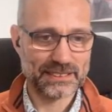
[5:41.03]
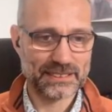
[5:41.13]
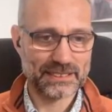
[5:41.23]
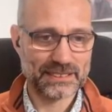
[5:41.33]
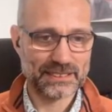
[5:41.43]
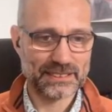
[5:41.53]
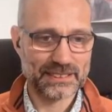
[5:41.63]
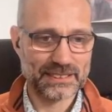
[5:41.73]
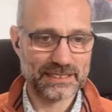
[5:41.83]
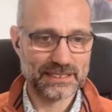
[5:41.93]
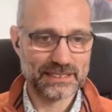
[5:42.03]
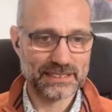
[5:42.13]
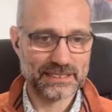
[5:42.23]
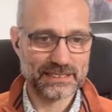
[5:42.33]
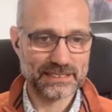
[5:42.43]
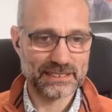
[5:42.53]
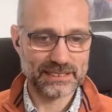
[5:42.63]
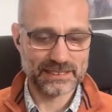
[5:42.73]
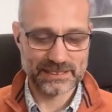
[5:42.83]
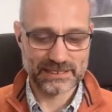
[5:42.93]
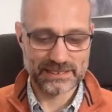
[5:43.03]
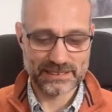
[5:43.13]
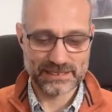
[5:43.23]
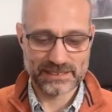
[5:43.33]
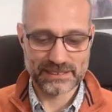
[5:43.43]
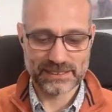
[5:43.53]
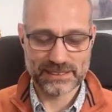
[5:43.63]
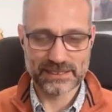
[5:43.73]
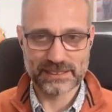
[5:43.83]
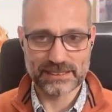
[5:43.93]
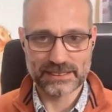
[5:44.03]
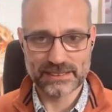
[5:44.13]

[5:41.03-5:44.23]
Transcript: (not speaking)